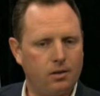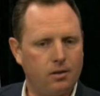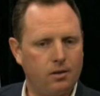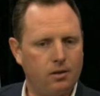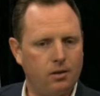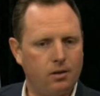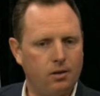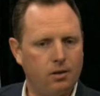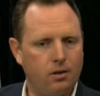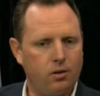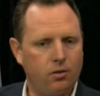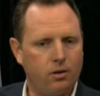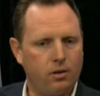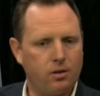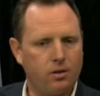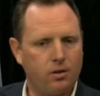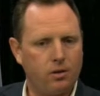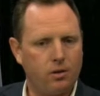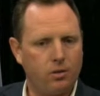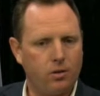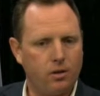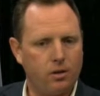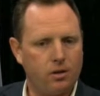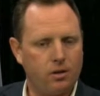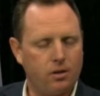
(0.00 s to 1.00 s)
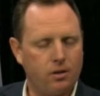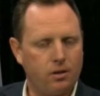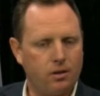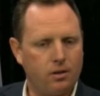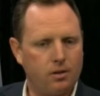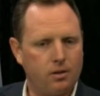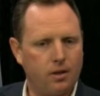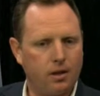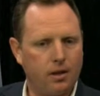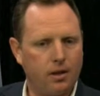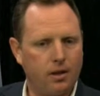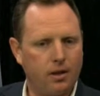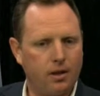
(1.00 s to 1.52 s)
interesting question.
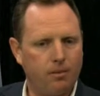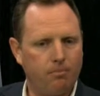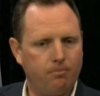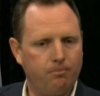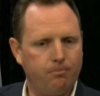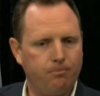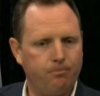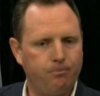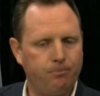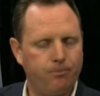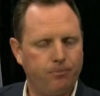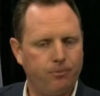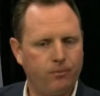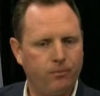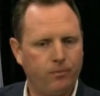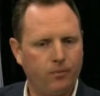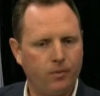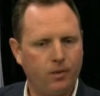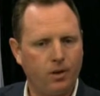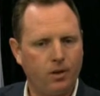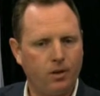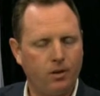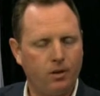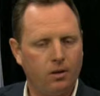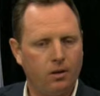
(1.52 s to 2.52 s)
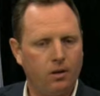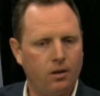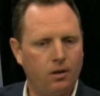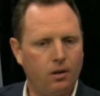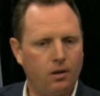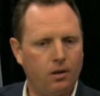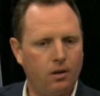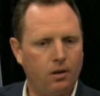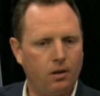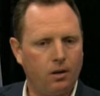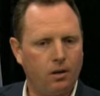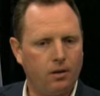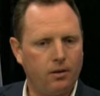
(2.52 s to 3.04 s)
It's I
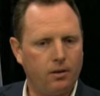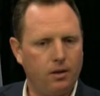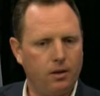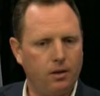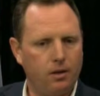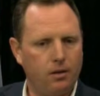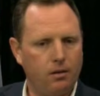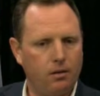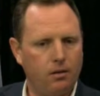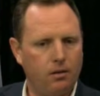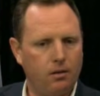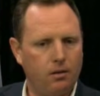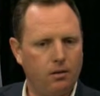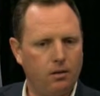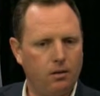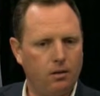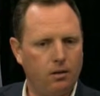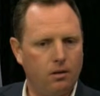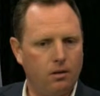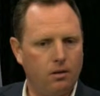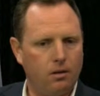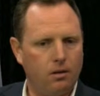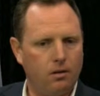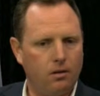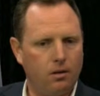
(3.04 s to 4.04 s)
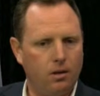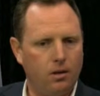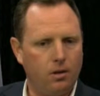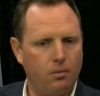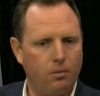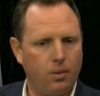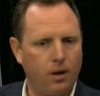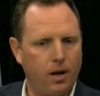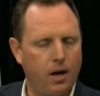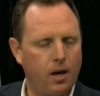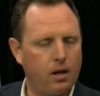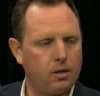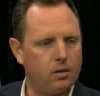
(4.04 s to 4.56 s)
think in the
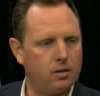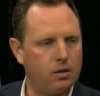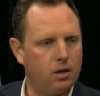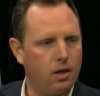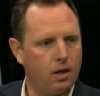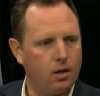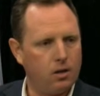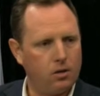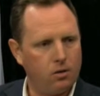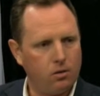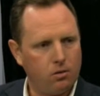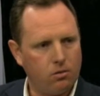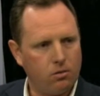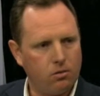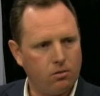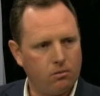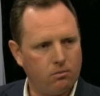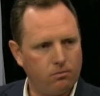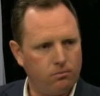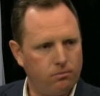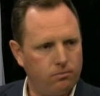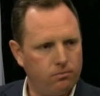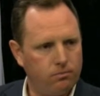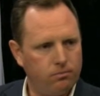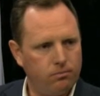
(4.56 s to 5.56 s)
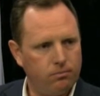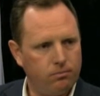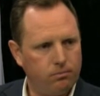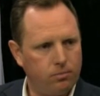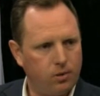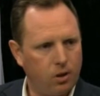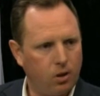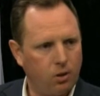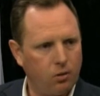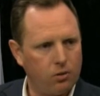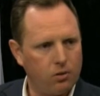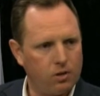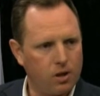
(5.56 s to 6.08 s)
past you had your
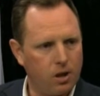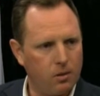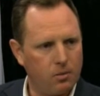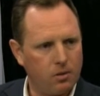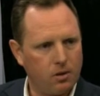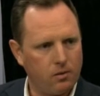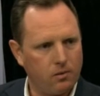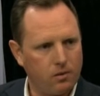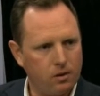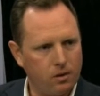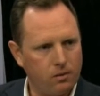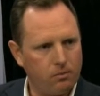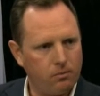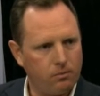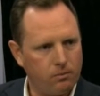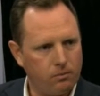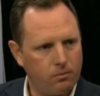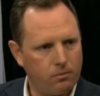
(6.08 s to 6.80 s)
concept of the